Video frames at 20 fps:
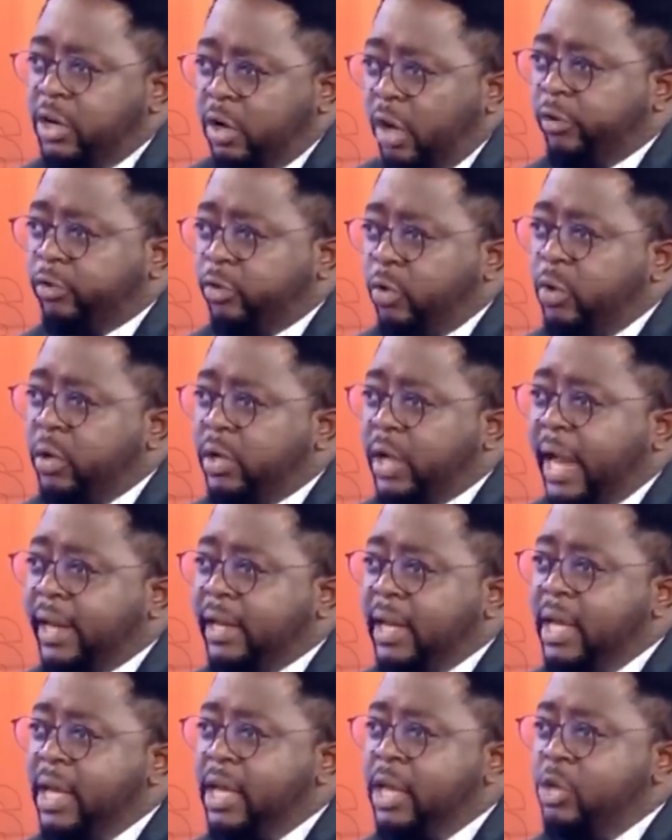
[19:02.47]
it does look
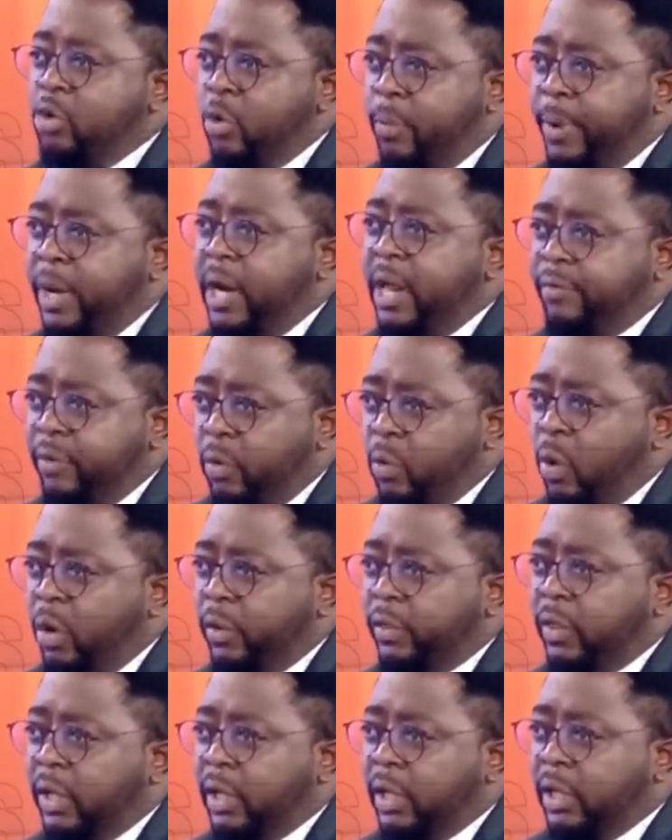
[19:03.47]
that you believe in
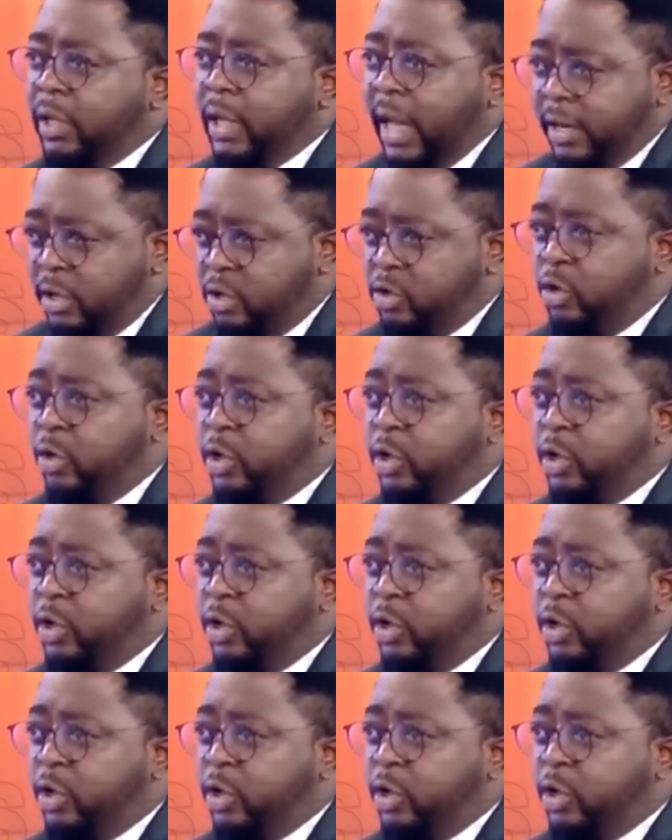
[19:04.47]
one thing, that the